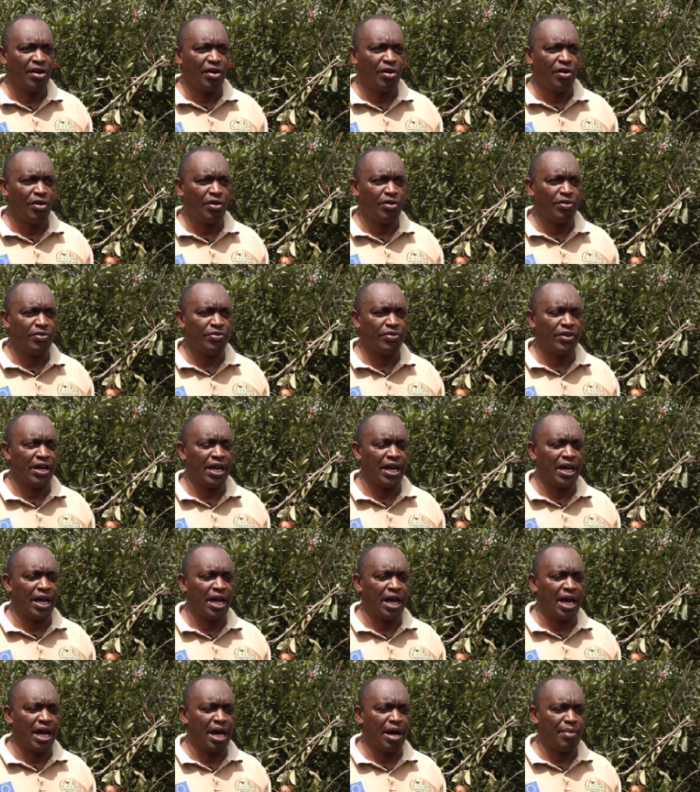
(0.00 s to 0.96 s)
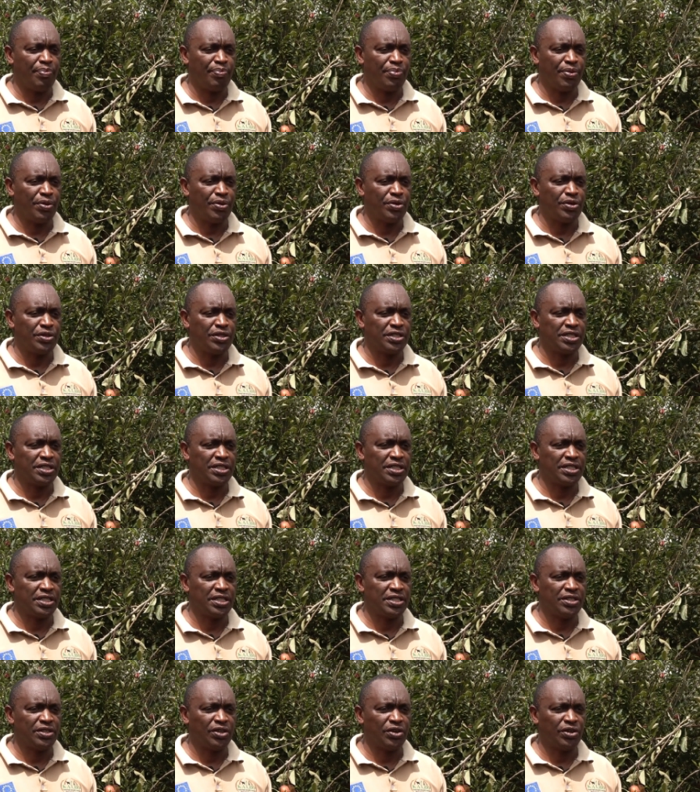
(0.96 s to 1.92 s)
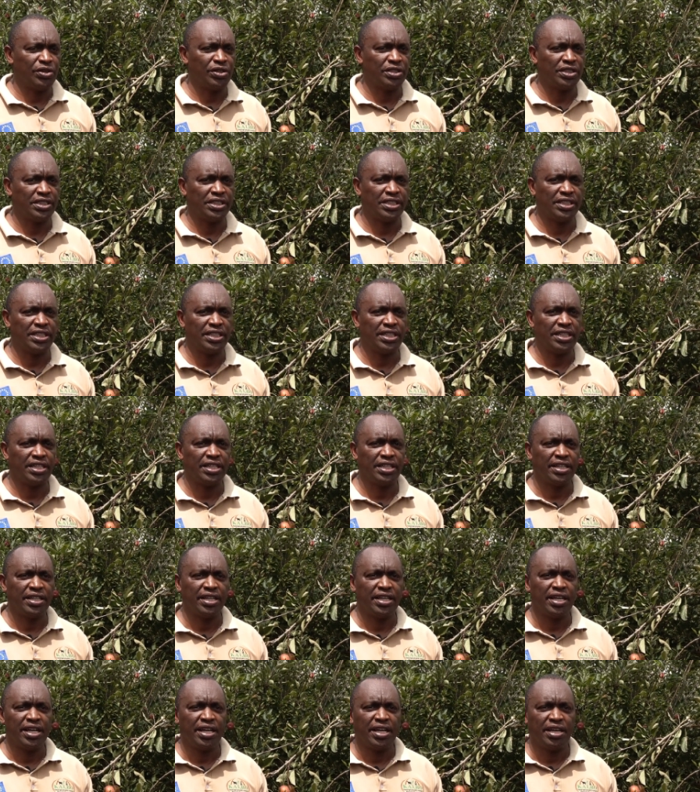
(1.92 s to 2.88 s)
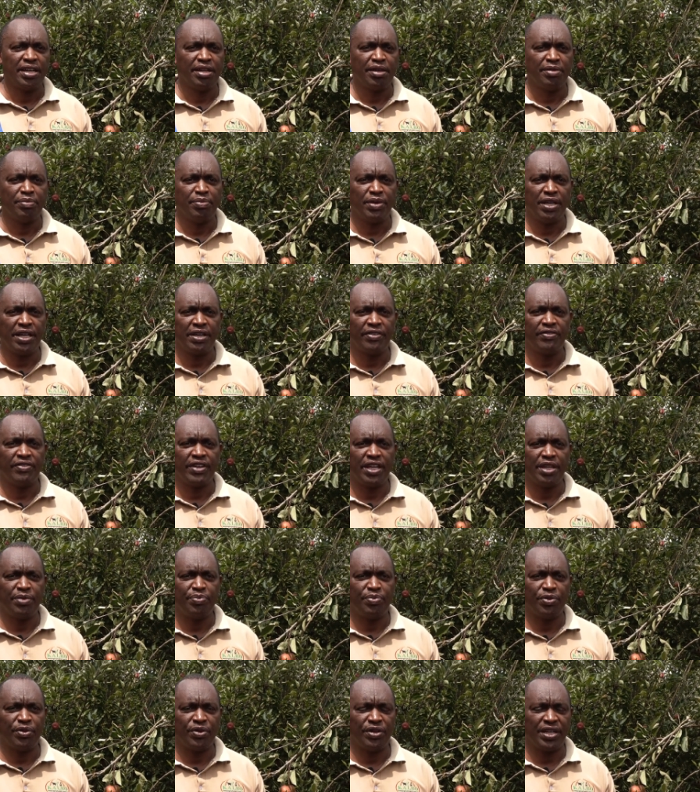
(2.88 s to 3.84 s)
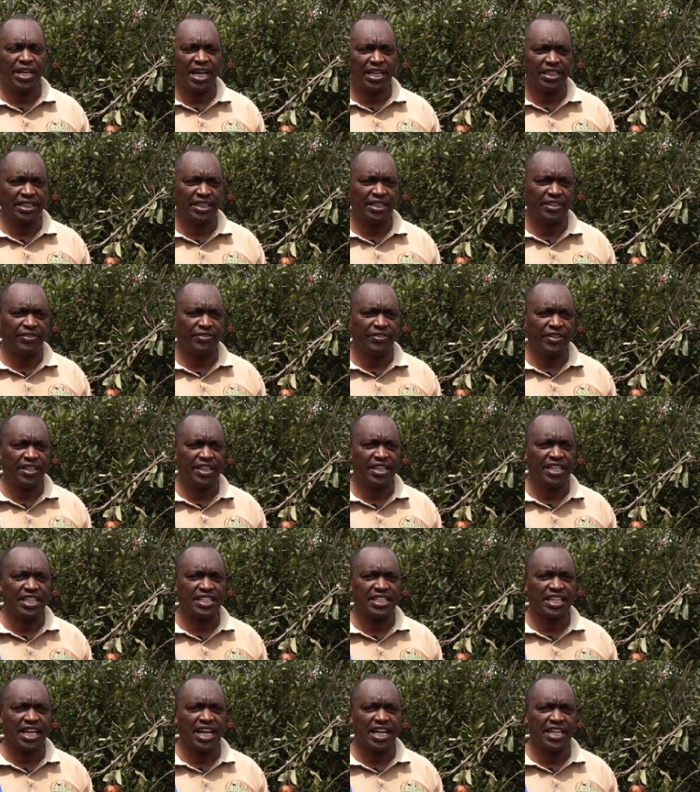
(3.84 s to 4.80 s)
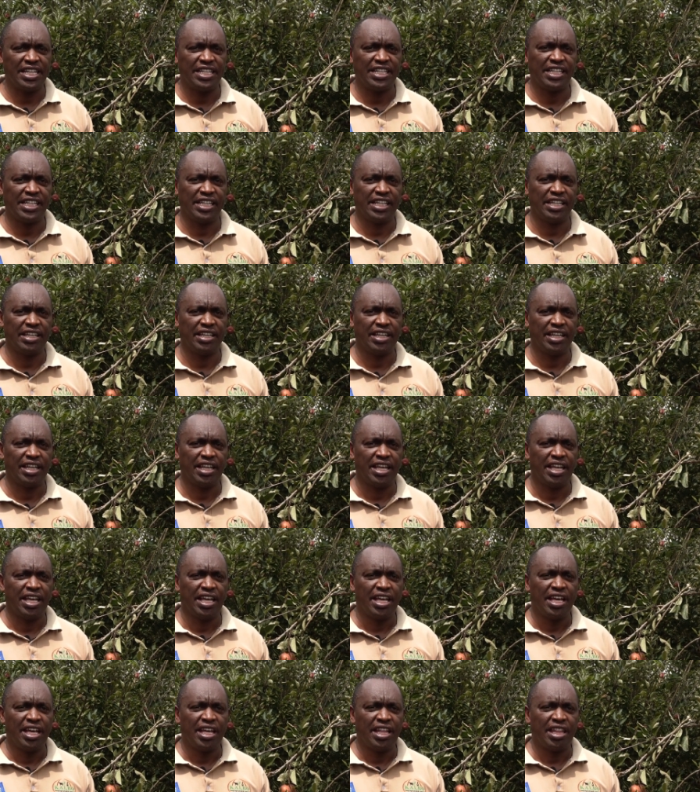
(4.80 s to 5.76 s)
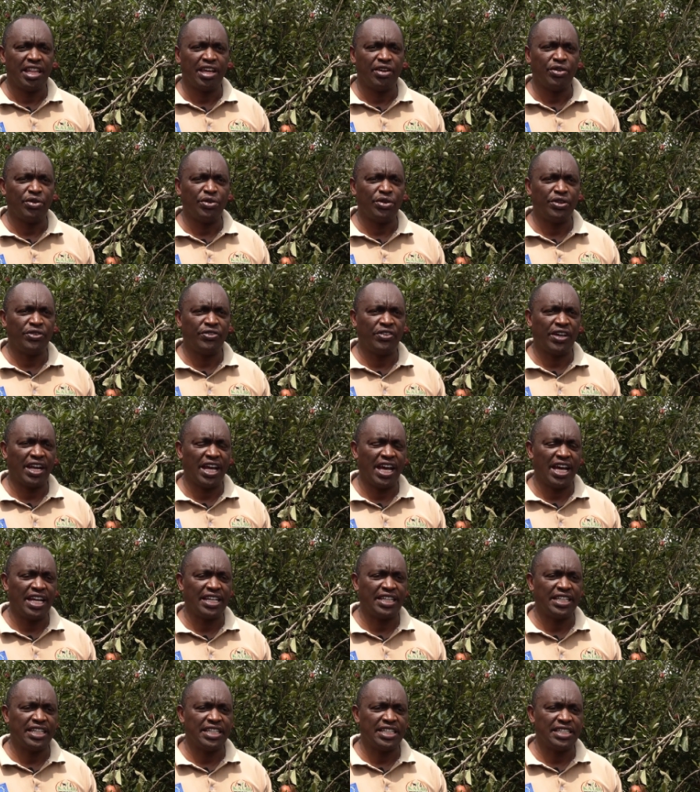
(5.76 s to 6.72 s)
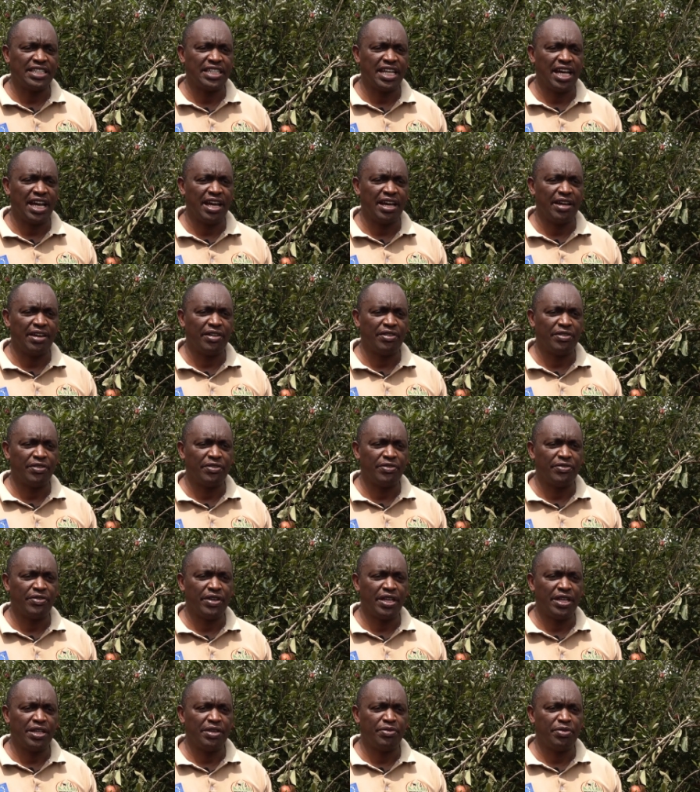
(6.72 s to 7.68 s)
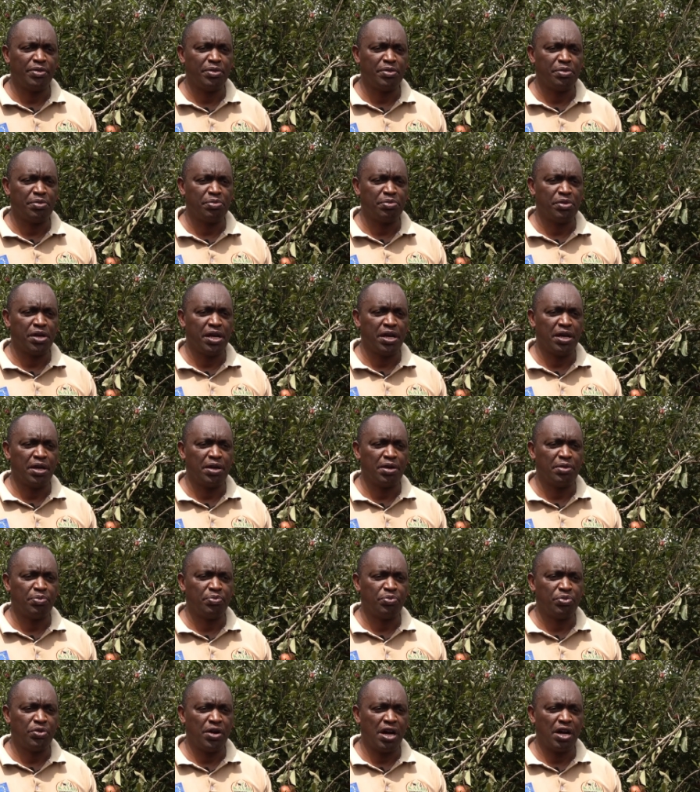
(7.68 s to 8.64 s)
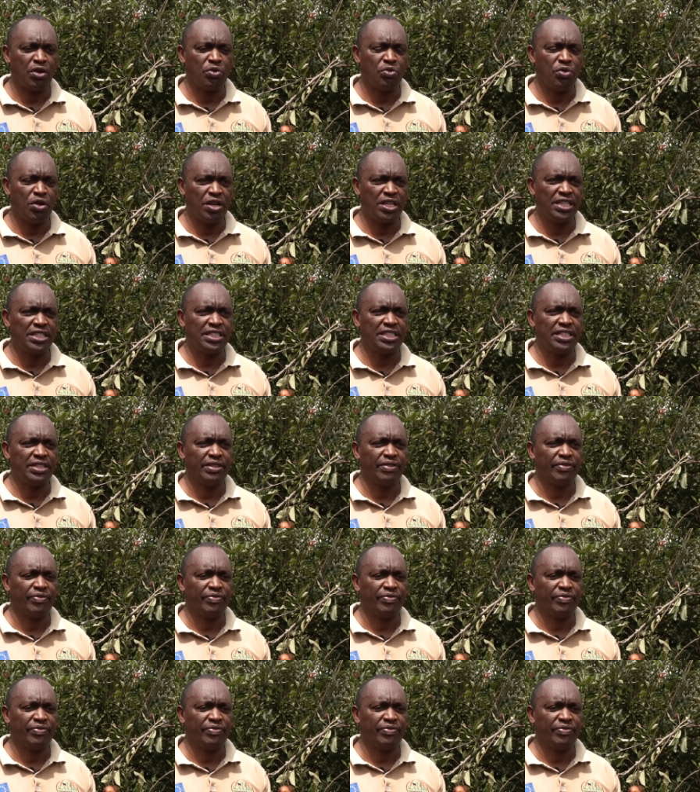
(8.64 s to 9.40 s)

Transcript: of uh, apples not being very productive in this country. The old varieties are of very uh, poor quality